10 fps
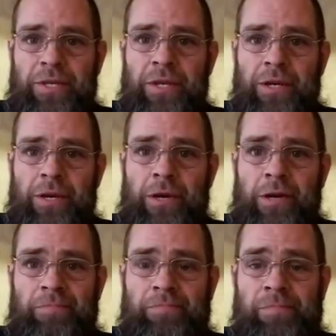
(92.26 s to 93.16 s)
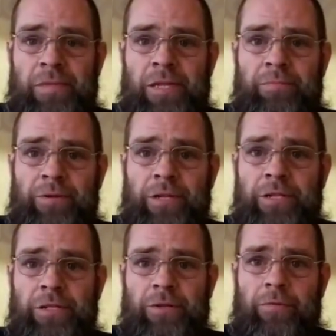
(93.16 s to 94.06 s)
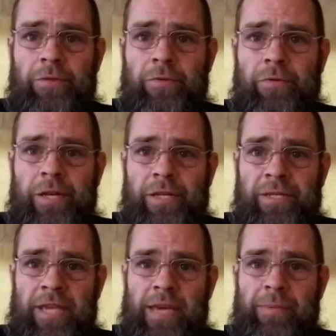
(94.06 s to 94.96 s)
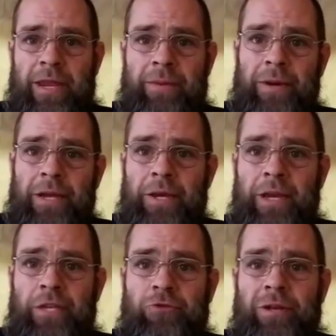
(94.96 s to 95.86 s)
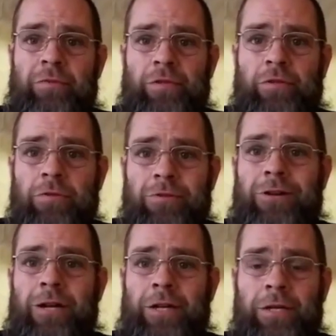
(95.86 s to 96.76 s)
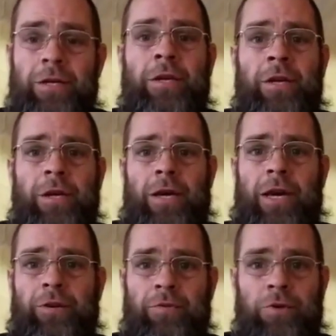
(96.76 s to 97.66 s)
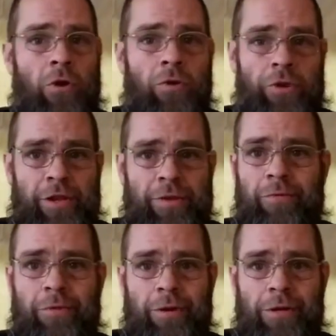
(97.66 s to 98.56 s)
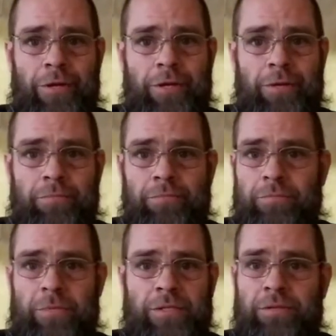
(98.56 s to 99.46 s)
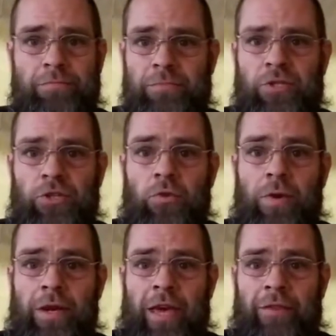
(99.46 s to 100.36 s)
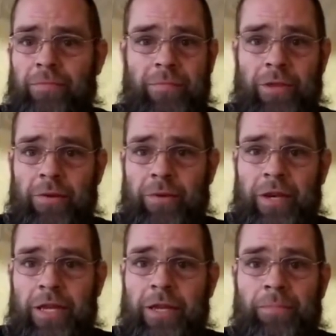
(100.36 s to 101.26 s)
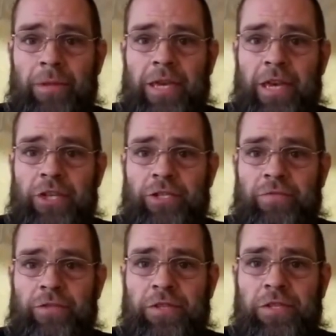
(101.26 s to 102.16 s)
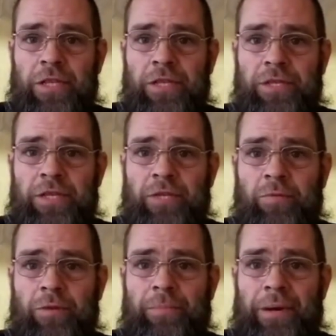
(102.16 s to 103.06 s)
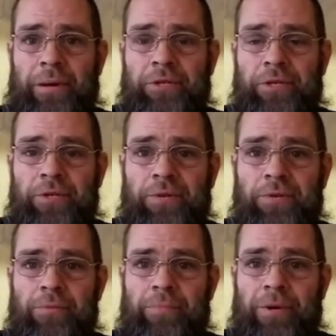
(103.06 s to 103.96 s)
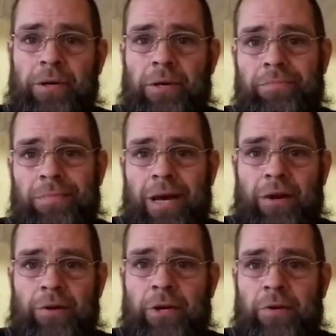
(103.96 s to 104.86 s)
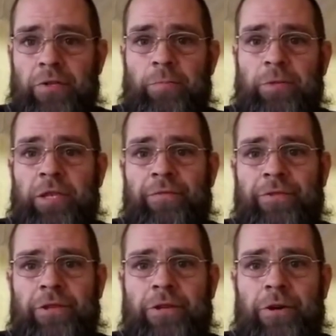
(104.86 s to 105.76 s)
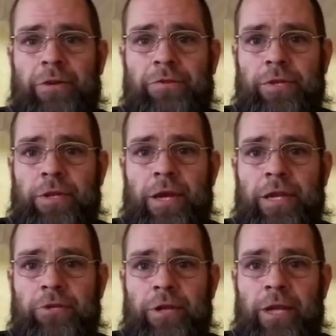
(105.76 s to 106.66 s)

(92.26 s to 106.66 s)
um, but don't really want to contaminate my nitrate with chloride. I don't know that it would do it, have you know any implications for the synthesis we're about to do, but I don't know. It specifically calls for the nitrate.